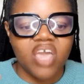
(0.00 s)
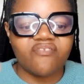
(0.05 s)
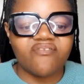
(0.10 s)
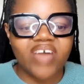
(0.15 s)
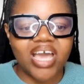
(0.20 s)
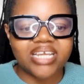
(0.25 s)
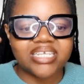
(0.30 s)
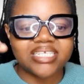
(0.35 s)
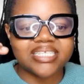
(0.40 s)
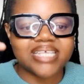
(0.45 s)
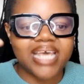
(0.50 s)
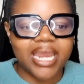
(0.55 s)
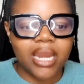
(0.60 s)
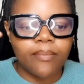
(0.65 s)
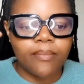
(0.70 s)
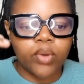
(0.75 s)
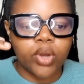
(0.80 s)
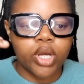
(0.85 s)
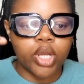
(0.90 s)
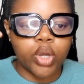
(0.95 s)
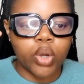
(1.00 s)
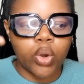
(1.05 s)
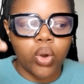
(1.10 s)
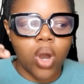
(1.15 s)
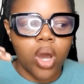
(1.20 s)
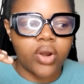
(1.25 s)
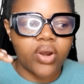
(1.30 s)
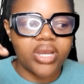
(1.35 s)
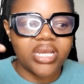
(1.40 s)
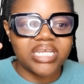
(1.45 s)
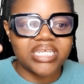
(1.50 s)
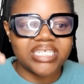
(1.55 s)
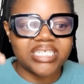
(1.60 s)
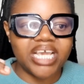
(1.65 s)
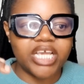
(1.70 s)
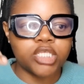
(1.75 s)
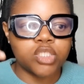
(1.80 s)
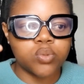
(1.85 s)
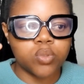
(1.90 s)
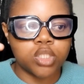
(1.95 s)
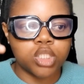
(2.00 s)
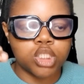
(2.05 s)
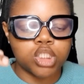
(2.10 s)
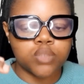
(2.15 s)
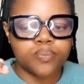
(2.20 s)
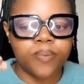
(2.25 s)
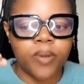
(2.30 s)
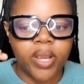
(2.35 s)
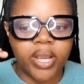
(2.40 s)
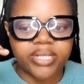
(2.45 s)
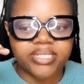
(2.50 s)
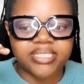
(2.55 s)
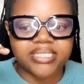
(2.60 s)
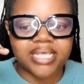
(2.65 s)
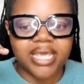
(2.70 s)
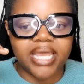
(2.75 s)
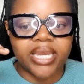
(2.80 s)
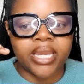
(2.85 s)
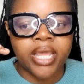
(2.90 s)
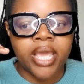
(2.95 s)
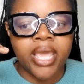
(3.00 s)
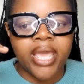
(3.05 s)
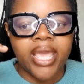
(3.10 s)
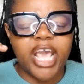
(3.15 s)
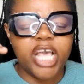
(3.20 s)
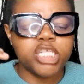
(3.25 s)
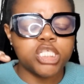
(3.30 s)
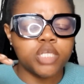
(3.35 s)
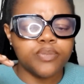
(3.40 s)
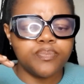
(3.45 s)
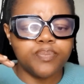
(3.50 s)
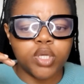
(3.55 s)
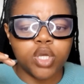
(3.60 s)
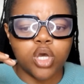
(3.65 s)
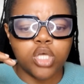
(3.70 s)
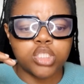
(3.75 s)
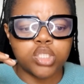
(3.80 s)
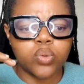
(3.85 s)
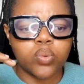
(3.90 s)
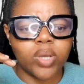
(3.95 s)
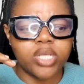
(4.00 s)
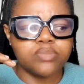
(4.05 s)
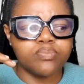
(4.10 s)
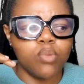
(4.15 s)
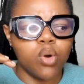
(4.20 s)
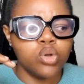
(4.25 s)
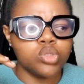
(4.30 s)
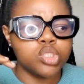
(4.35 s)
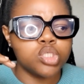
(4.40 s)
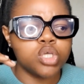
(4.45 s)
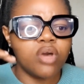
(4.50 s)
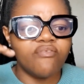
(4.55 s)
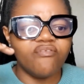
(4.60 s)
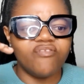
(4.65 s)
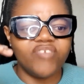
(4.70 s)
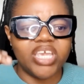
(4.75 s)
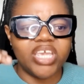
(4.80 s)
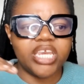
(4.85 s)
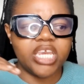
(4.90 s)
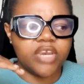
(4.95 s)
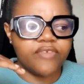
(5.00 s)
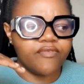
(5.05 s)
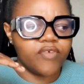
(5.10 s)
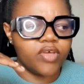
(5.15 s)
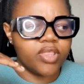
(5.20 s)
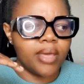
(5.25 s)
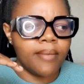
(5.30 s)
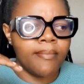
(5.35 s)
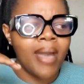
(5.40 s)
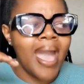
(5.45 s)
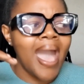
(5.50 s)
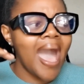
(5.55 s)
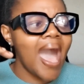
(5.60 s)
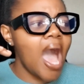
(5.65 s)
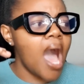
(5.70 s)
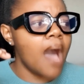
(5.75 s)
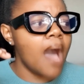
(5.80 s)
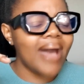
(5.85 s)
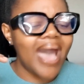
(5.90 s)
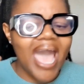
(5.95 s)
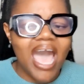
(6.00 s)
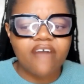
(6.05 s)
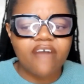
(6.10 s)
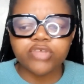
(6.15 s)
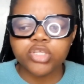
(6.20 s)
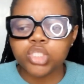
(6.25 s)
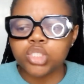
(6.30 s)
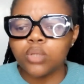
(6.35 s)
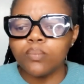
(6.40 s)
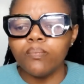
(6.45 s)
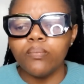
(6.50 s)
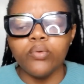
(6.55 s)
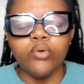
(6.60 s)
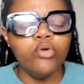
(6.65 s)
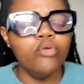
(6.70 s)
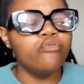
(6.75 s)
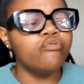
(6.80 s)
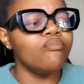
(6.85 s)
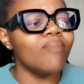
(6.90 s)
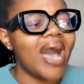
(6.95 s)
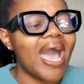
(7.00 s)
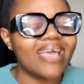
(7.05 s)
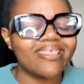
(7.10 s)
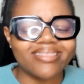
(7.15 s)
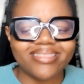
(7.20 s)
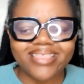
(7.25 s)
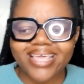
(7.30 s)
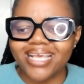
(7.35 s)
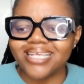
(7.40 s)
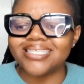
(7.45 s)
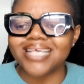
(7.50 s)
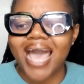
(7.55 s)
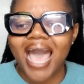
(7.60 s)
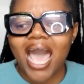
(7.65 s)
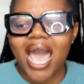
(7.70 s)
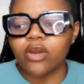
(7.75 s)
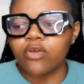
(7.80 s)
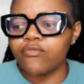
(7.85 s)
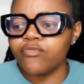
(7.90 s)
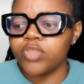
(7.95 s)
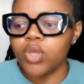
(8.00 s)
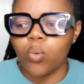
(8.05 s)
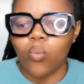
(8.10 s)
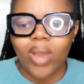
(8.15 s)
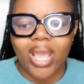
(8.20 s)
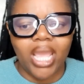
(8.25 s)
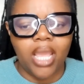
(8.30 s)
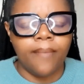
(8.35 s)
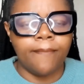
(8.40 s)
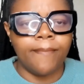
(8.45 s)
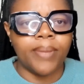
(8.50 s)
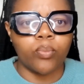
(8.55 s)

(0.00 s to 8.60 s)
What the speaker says: If I decide I'm going to go out on a date with this person, is it because it was most convenient for them? Am I having to move my things out of the way?